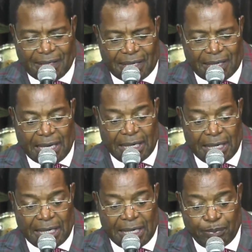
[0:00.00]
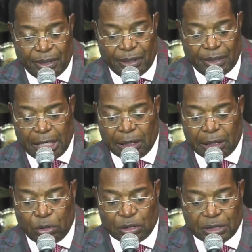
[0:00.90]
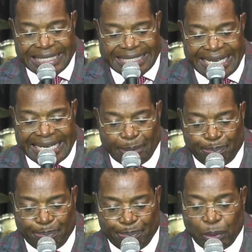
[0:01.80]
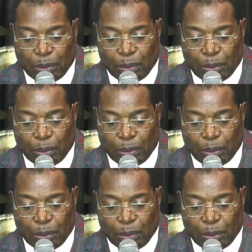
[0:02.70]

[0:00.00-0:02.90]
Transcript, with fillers: Caleb ignored 10 people